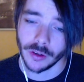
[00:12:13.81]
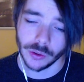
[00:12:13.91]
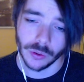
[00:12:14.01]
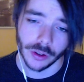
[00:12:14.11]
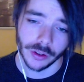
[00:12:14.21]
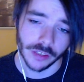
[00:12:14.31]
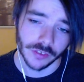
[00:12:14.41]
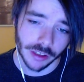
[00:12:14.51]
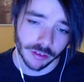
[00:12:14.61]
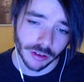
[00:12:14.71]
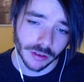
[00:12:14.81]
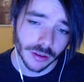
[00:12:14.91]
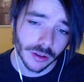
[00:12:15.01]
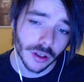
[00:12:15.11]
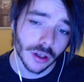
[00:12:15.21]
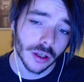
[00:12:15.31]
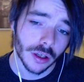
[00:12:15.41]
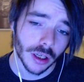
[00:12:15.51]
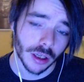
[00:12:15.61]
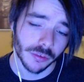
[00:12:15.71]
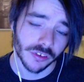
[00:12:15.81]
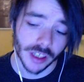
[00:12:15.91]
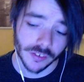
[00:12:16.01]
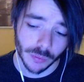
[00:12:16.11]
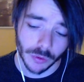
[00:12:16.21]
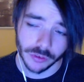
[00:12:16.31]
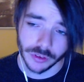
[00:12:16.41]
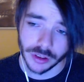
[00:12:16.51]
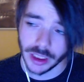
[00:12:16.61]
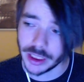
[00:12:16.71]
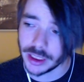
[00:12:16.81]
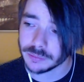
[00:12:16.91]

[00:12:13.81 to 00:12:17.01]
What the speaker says: the organization, just in case that wasn't clear.